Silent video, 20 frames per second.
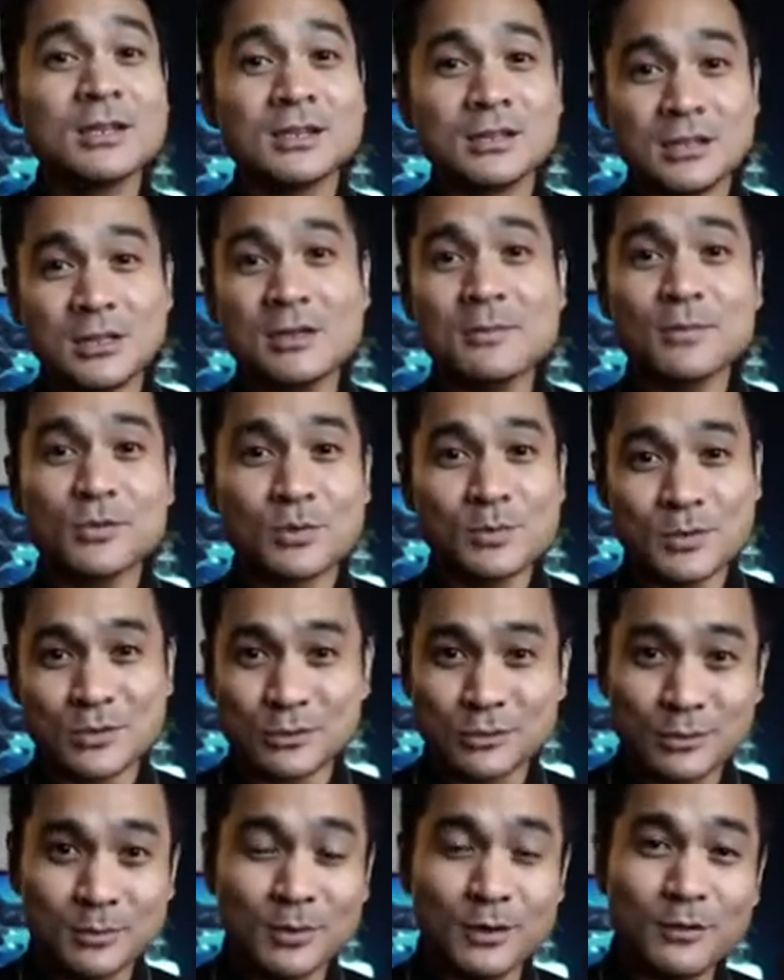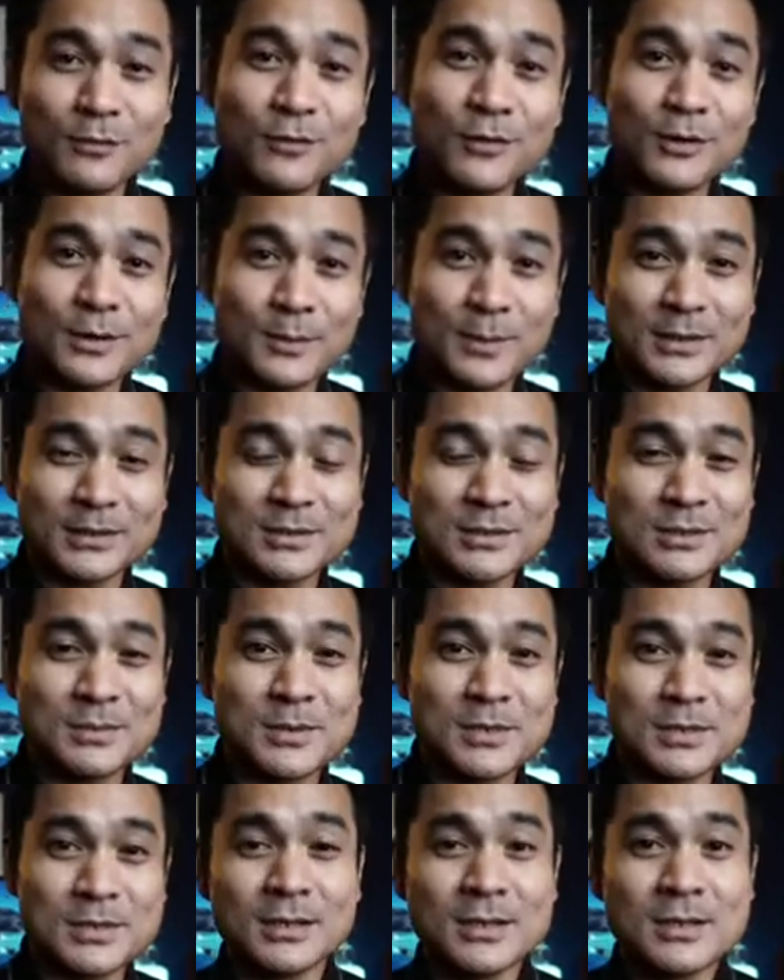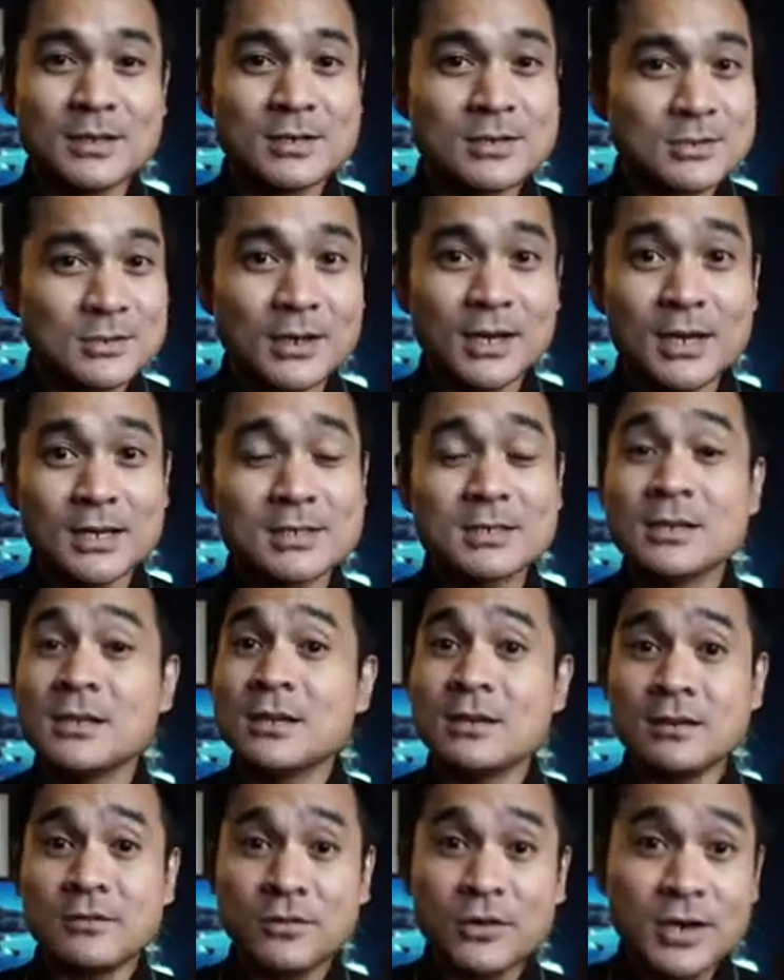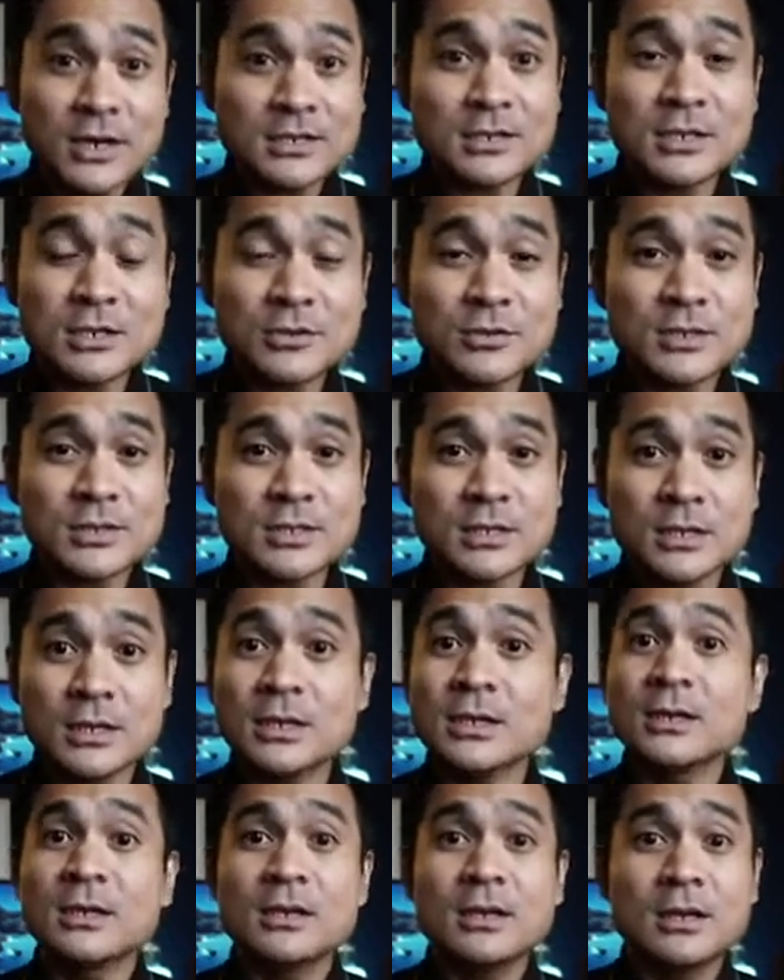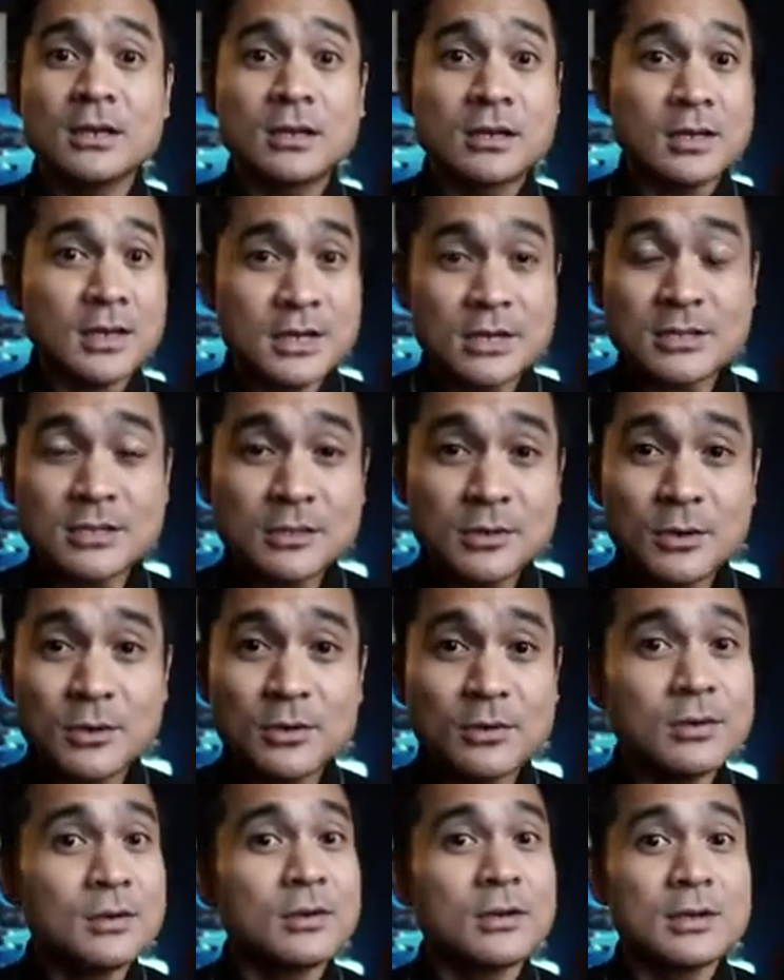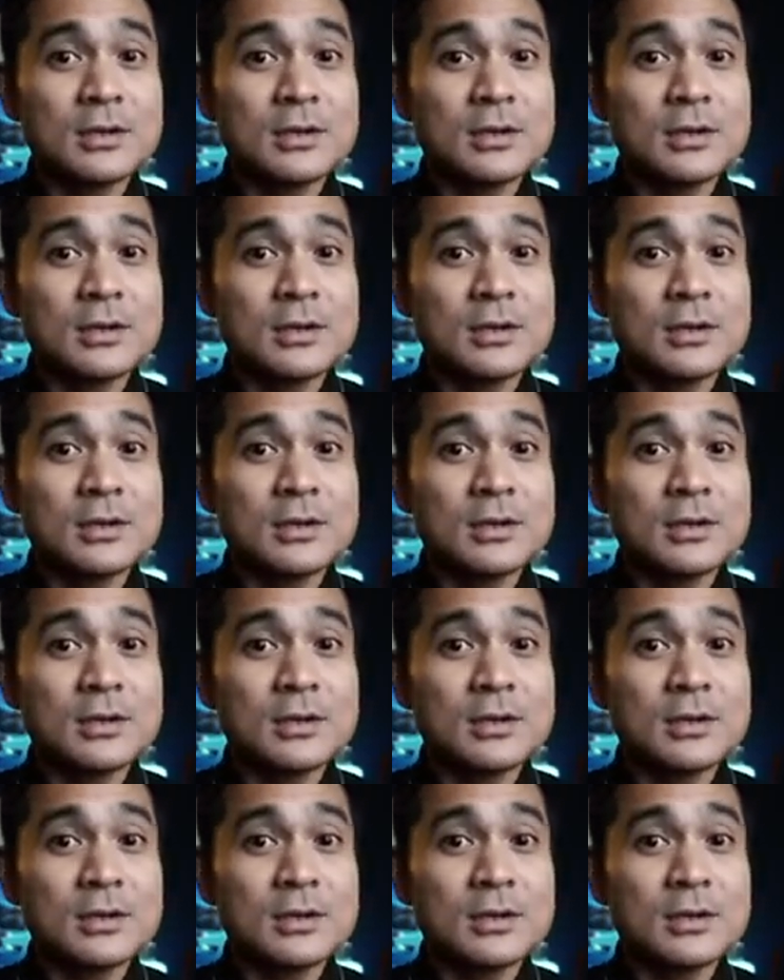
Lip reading: deemed to be suitable for the participants. So guys, if you guys are interested, let us know.